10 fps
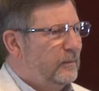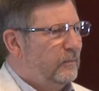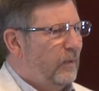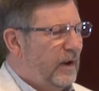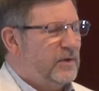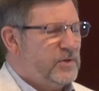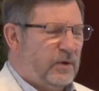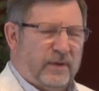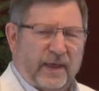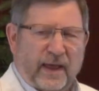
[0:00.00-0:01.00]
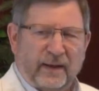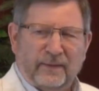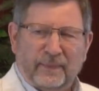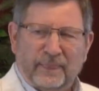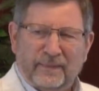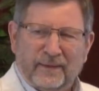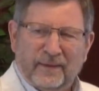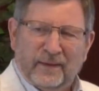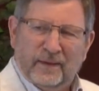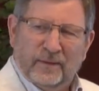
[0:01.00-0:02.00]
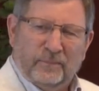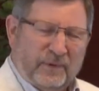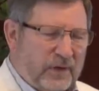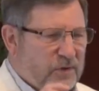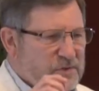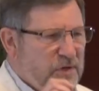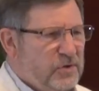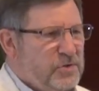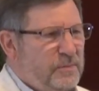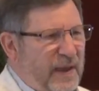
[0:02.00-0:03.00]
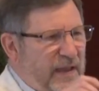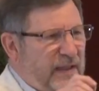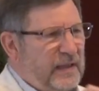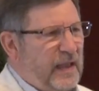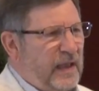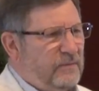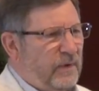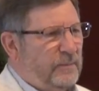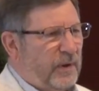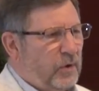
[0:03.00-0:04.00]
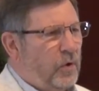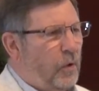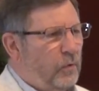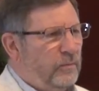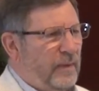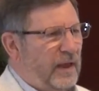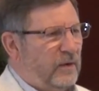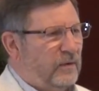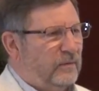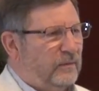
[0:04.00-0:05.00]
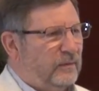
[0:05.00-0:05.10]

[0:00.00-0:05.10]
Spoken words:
why did I say all that? Because here's a man that gave up a gold medal